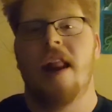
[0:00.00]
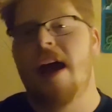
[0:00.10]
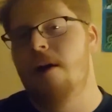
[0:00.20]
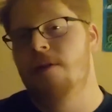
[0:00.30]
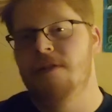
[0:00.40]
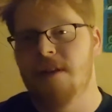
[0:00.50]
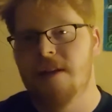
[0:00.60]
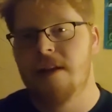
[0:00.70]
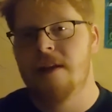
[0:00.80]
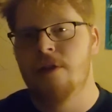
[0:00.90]
How is
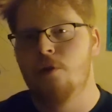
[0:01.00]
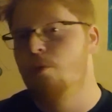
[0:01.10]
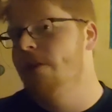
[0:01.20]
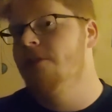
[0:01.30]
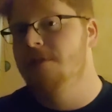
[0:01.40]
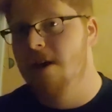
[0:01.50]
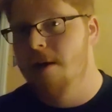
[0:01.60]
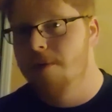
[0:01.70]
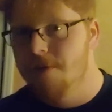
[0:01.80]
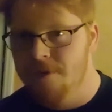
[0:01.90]
it in the wintertime
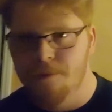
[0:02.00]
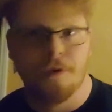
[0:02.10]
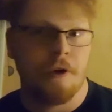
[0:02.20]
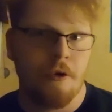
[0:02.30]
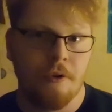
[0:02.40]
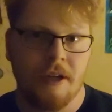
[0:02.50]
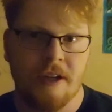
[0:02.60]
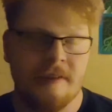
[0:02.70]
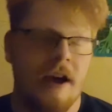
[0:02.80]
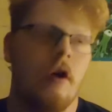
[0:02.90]
when everything's really cold like it
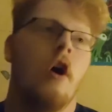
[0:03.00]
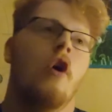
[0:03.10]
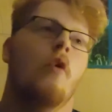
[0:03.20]
is now?